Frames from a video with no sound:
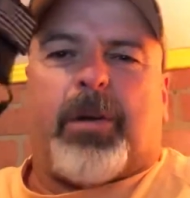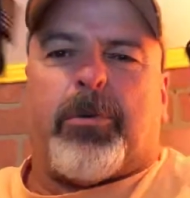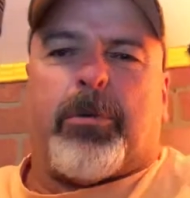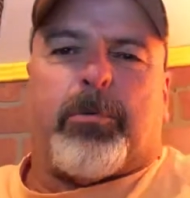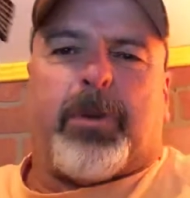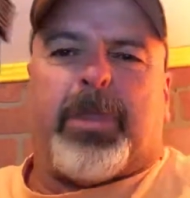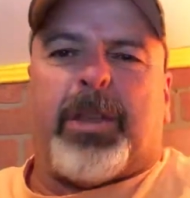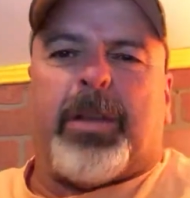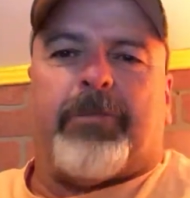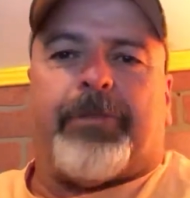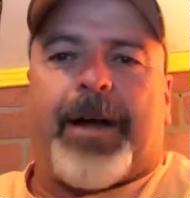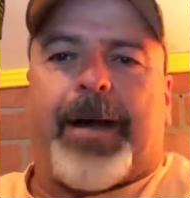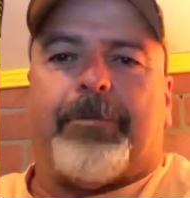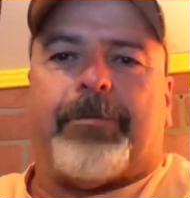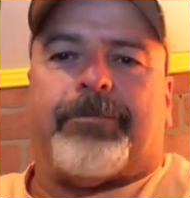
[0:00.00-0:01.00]
within
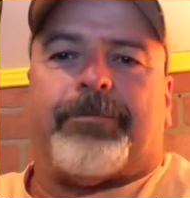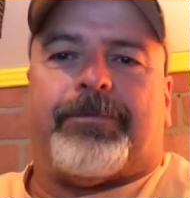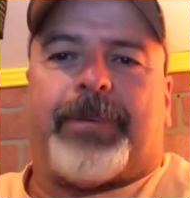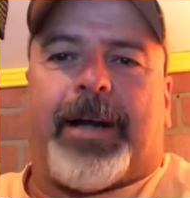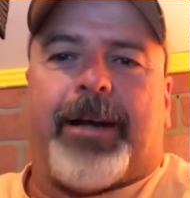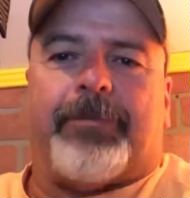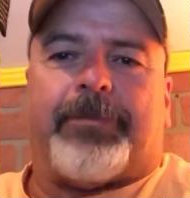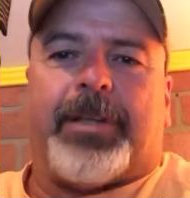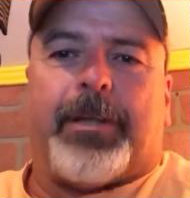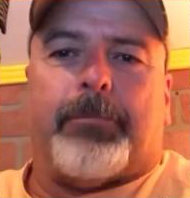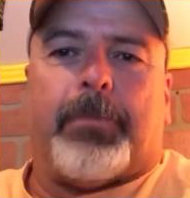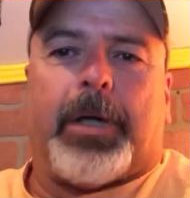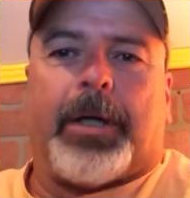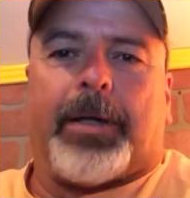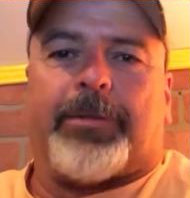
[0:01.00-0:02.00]

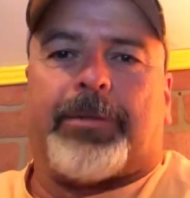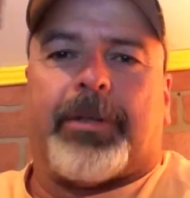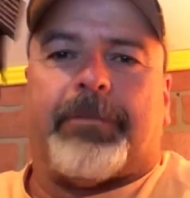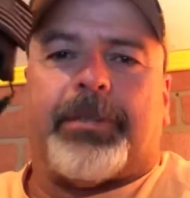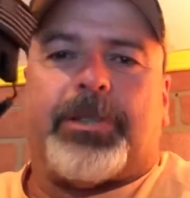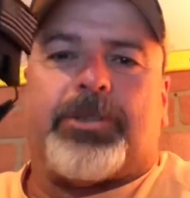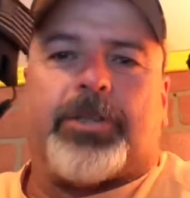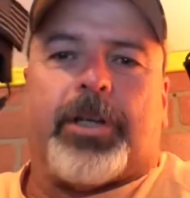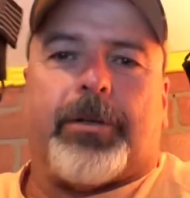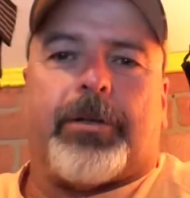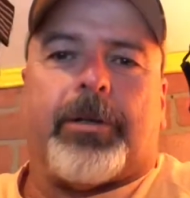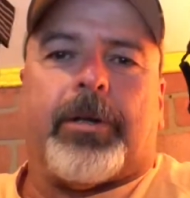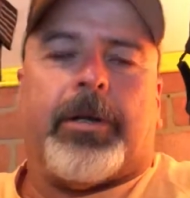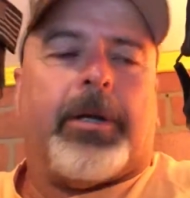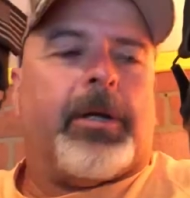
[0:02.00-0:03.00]
$10 of each
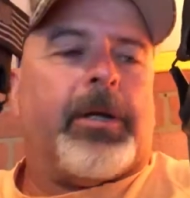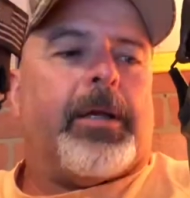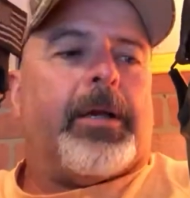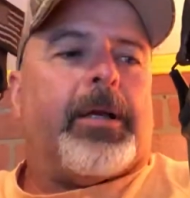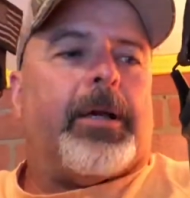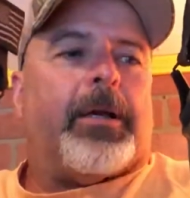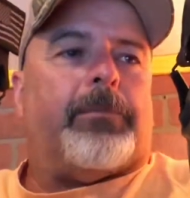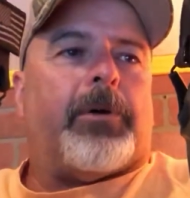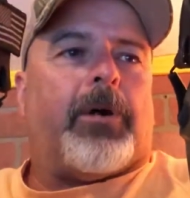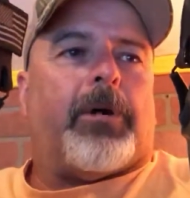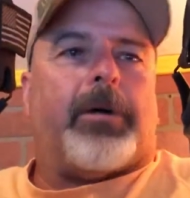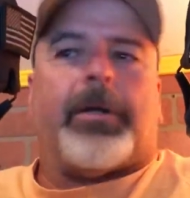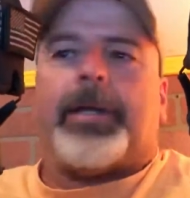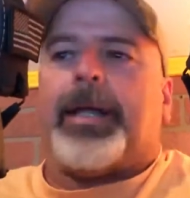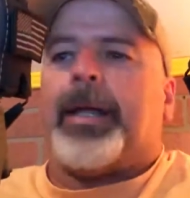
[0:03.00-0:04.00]
other
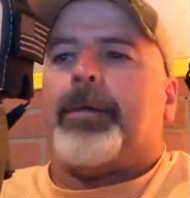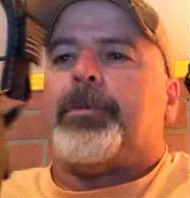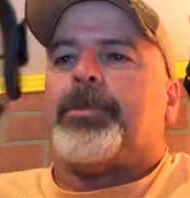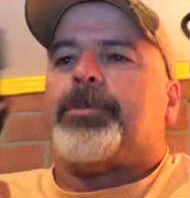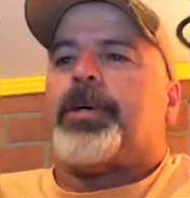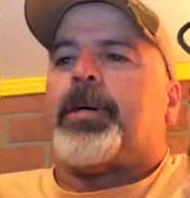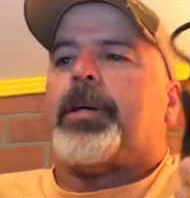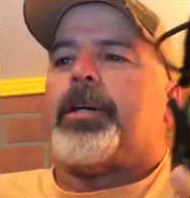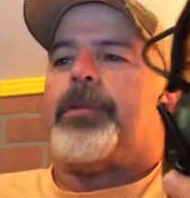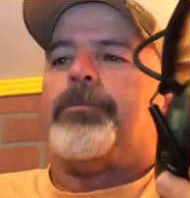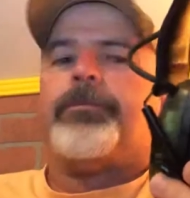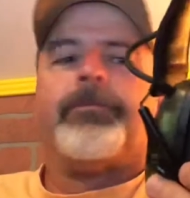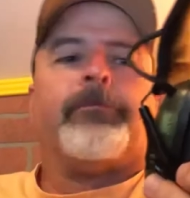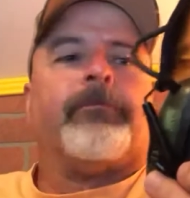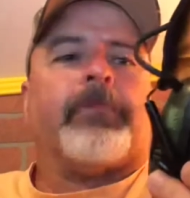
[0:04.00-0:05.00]
on
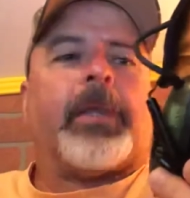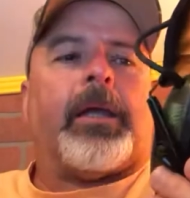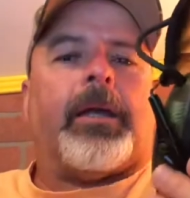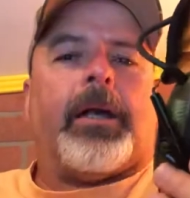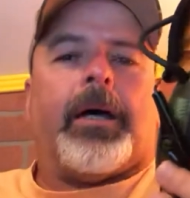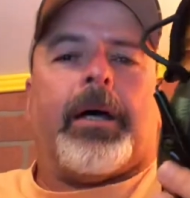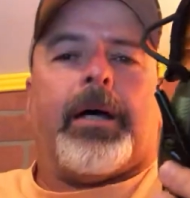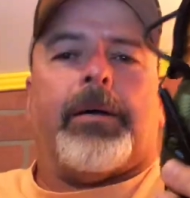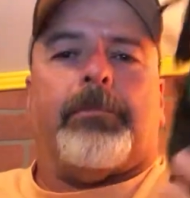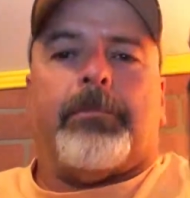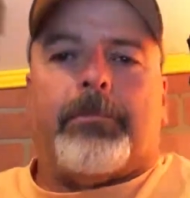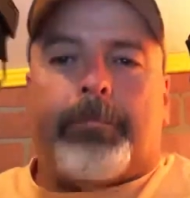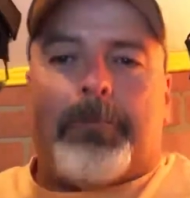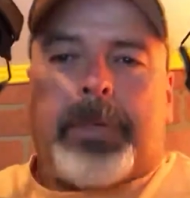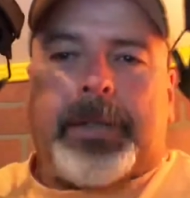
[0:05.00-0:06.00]
Amazon.
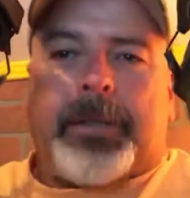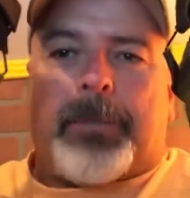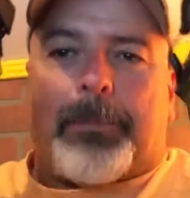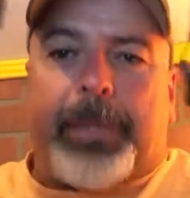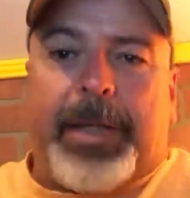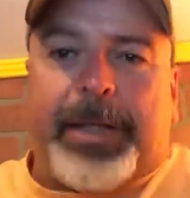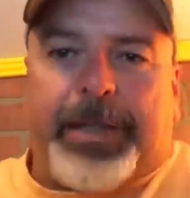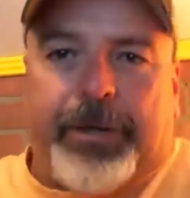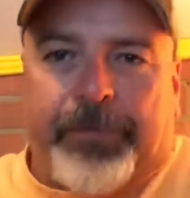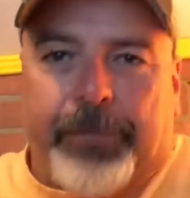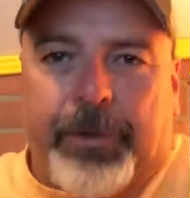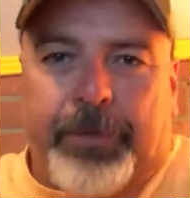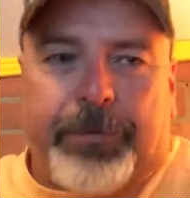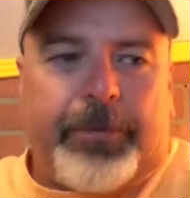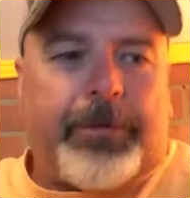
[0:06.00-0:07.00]
But the big
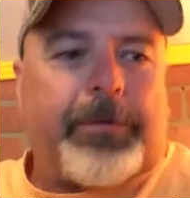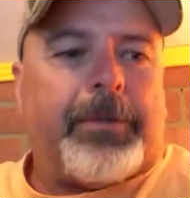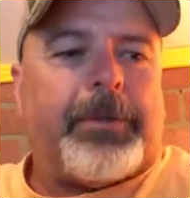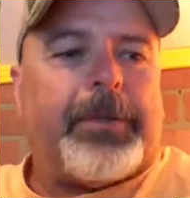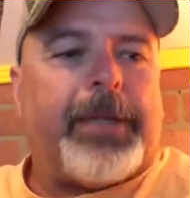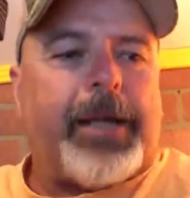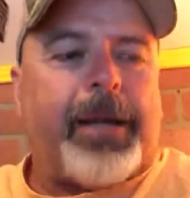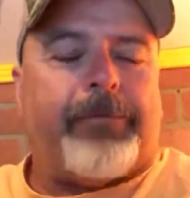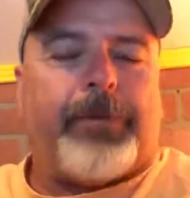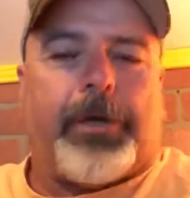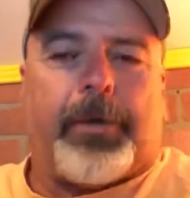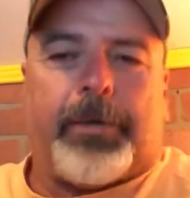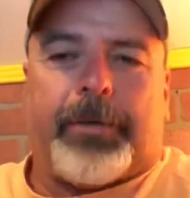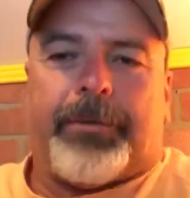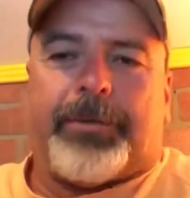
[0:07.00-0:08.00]
difference that I've
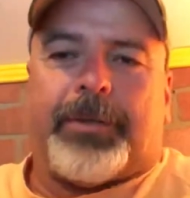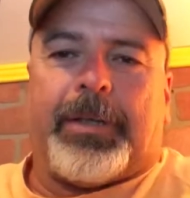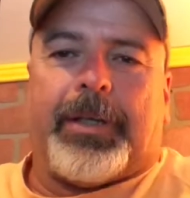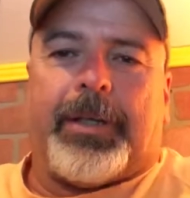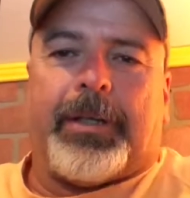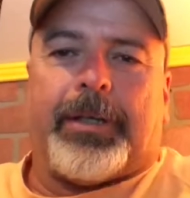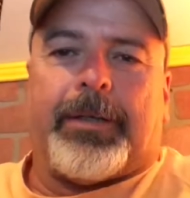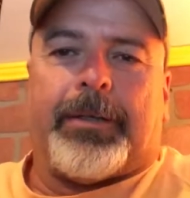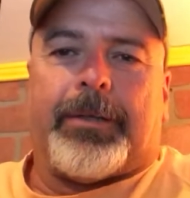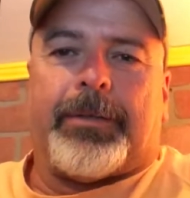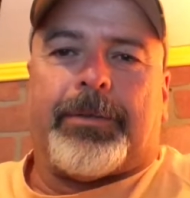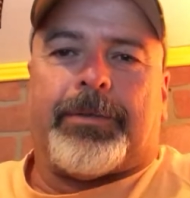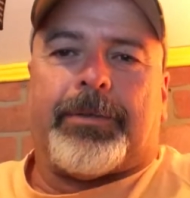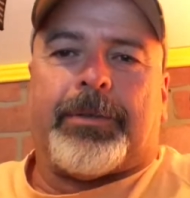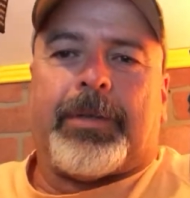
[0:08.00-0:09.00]
noticed
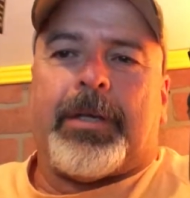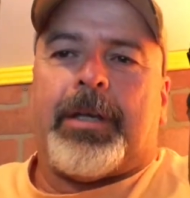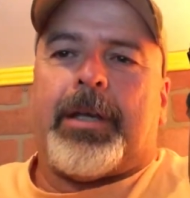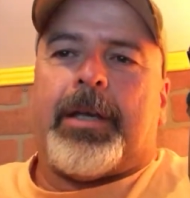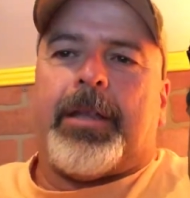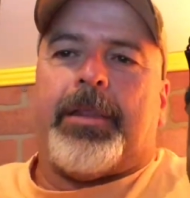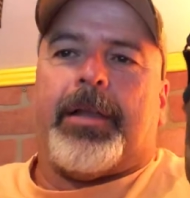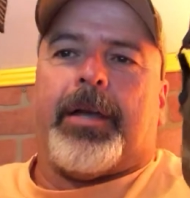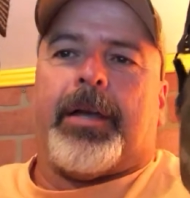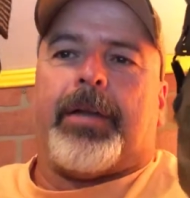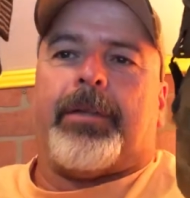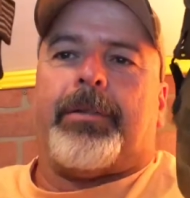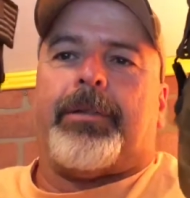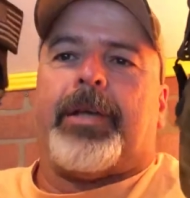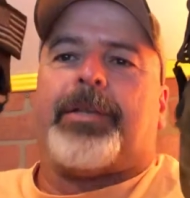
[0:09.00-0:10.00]
is
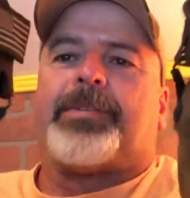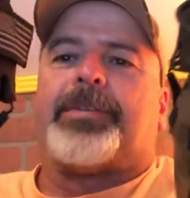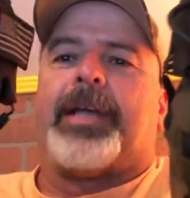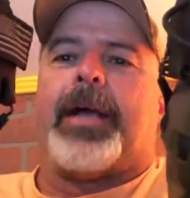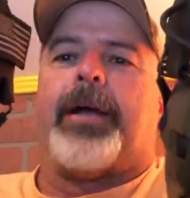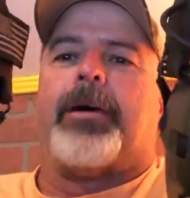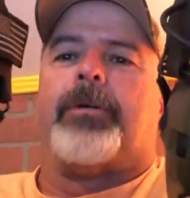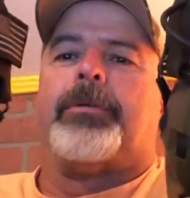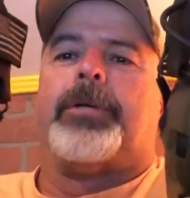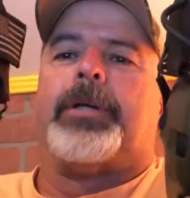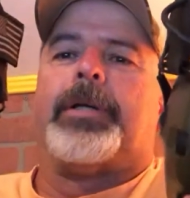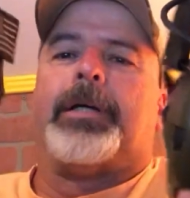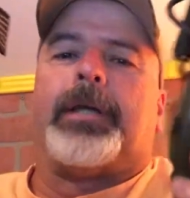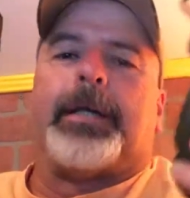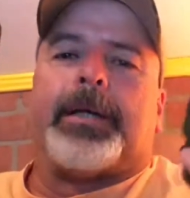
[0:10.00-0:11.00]
the sound,
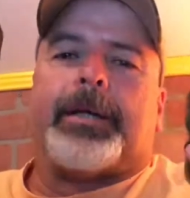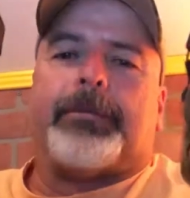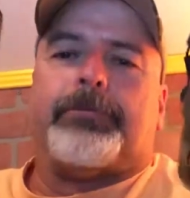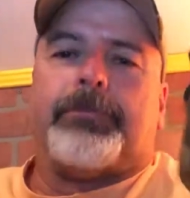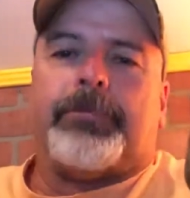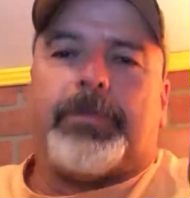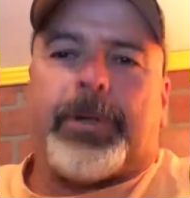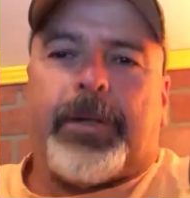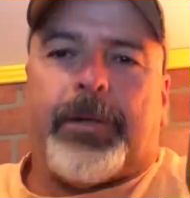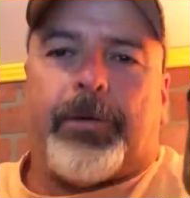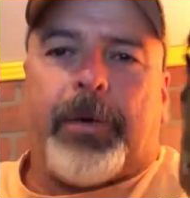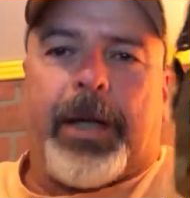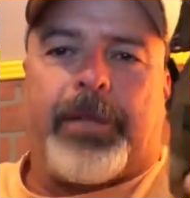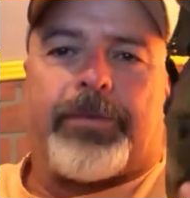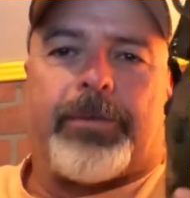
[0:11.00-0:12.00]
the
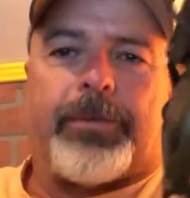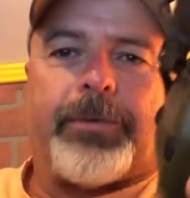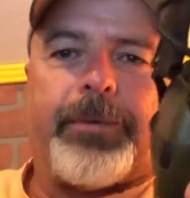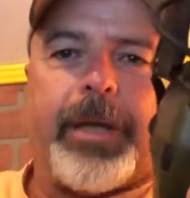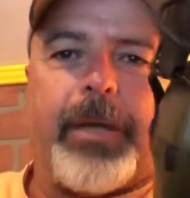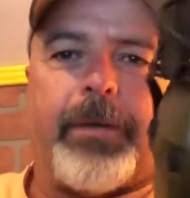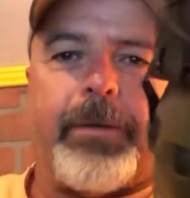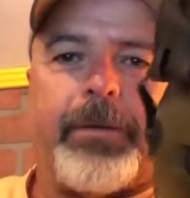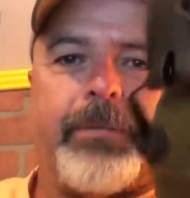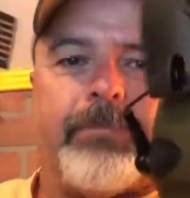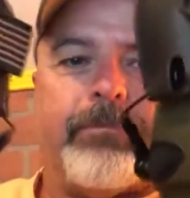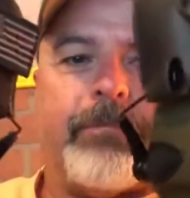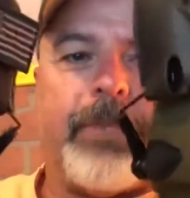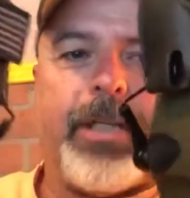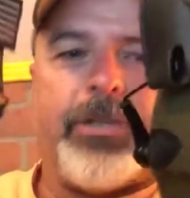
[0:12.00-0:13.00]
directional sound
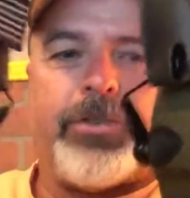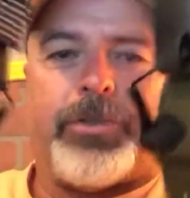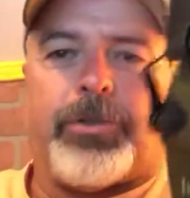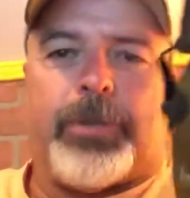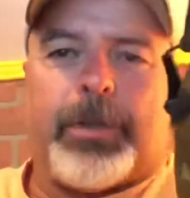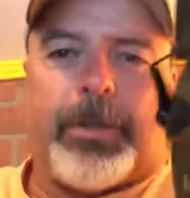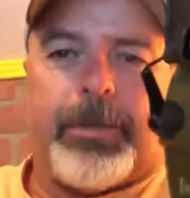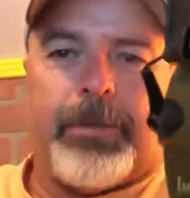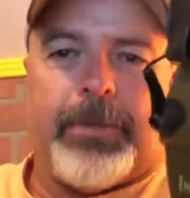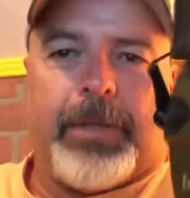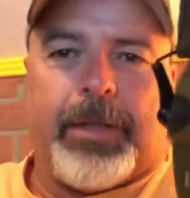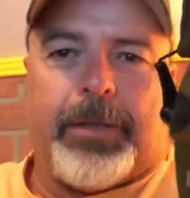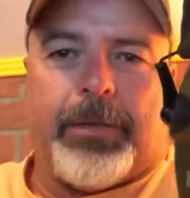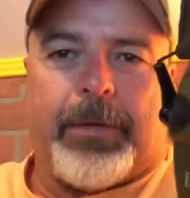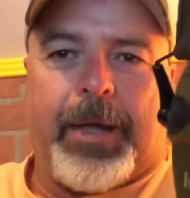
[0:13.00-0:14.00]
issue
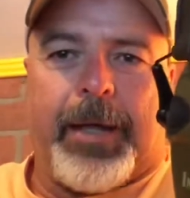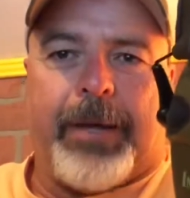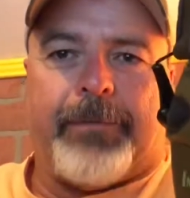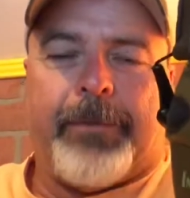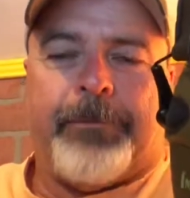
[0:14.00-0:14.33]
that you have.